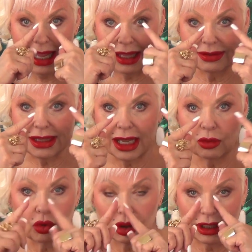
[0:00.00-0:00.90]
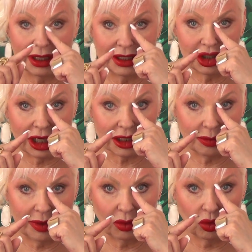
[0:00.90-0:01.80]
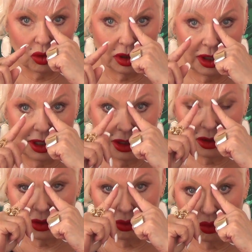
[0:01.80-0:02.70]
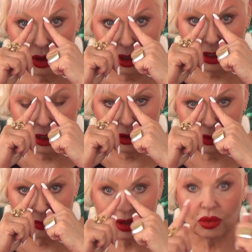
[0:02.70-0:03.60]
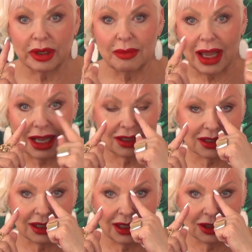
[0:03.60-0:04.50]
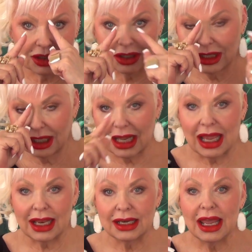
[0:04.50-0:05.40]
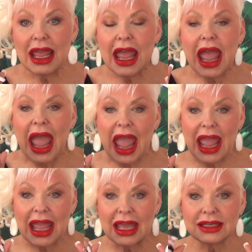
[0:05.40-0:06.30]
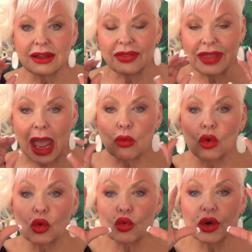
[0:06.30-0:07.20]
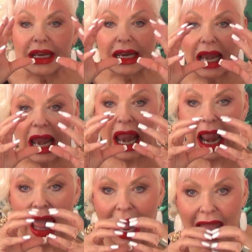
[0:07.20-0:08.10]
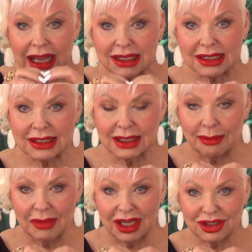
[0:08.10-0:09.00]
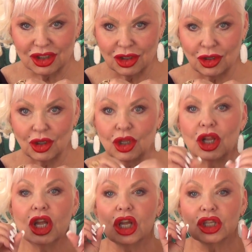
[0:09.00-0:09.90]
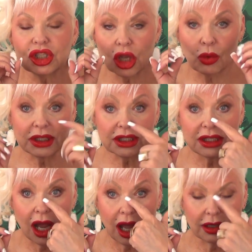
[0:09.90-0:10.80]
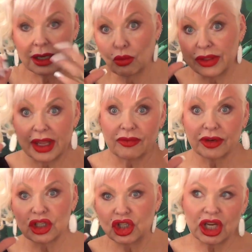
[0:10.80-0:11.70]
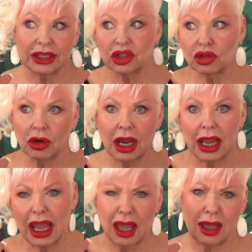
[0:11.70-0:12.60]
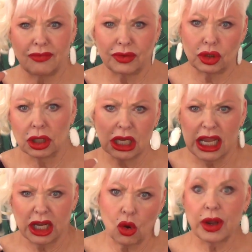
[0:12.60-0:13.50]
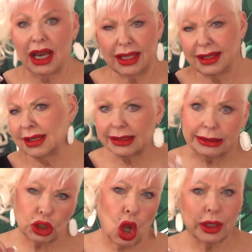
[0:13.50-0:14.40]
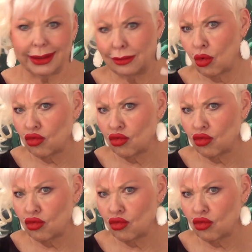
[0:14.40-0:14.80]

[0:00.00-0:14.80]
and they will inject me one here, one here, between my eyes in each little line. And that will relax the muscle so it's not with every gesture I have and going like this and talking.